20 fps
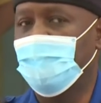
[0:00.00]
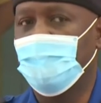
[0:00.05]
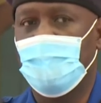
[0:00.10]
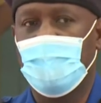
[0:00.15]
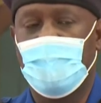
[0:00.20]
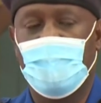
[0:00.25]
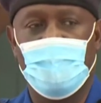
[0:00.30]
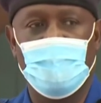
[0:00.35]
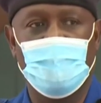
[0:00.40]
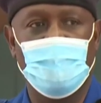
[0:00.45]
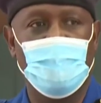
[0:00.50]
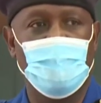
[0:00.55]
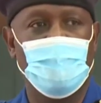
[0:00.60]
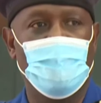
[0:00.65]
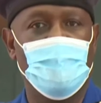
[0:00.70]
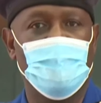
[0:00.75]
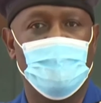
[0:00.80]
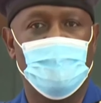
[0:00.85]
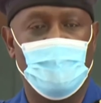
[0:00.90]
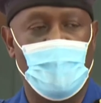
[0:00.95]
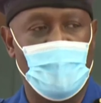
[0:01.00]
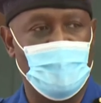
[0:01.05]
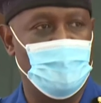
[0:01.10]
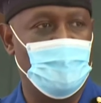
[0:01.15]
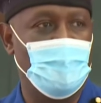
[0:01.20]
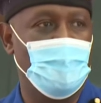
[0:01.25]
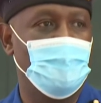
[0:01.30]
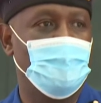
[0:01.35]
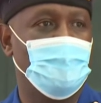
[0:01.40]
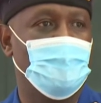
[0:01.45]
I give
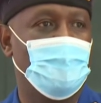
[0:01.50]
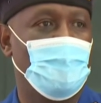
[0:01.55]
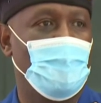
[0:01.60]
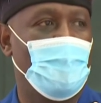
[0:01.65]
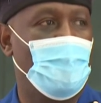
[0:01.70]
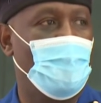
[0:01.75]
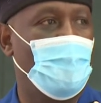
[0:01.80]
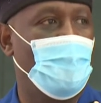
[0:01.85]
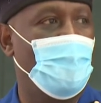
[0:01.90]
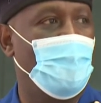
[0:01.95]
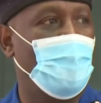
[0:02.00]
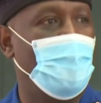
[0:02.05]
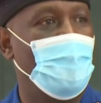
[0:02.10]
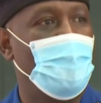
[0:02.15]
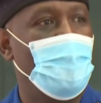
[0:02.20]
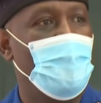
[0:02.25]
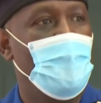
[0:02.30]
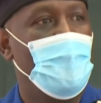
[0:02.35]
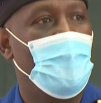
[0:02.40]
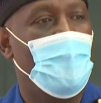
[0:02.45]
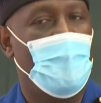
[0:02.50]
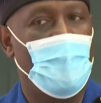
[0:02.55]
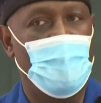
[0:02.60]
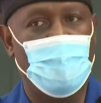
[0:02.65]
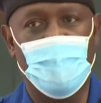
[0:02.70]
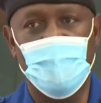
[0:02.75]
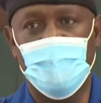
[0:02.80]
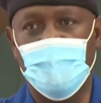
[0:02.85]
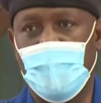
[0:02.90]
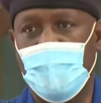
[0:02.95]
instructions to all
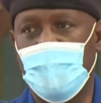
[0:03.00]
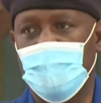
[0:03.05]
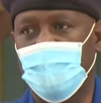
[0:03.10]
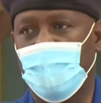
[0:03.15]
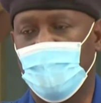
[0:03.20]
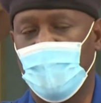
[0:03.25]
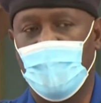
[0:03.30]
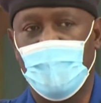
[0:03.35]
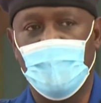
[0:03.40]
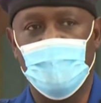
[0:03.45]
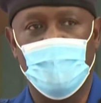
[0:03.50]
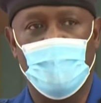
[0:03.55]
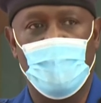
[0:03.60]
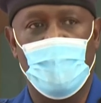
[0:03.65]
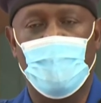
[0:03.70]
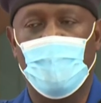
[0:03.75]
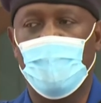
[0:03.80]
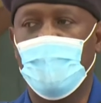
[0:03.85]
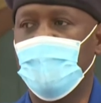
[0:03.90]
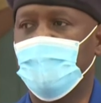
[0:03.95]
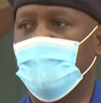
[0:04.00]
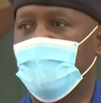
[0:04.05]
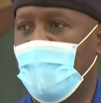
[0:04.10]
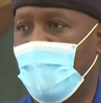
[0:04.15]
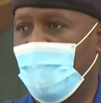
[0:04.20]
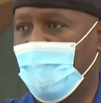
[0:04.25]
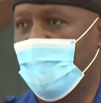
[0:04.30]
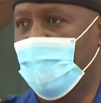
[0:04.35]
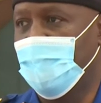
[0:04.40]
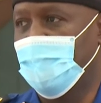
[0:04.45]
officers of the National Police
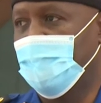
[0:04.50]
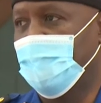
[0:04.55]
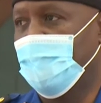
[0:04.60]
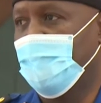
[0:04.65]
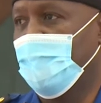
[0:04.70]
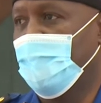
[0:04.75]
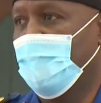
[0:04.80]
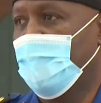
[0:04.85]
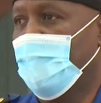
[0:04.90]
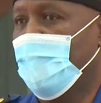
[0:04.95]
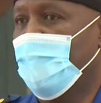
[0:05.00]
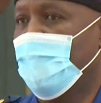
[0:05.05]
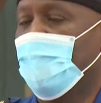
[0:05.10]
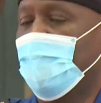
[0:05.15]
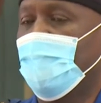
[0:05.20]
Service with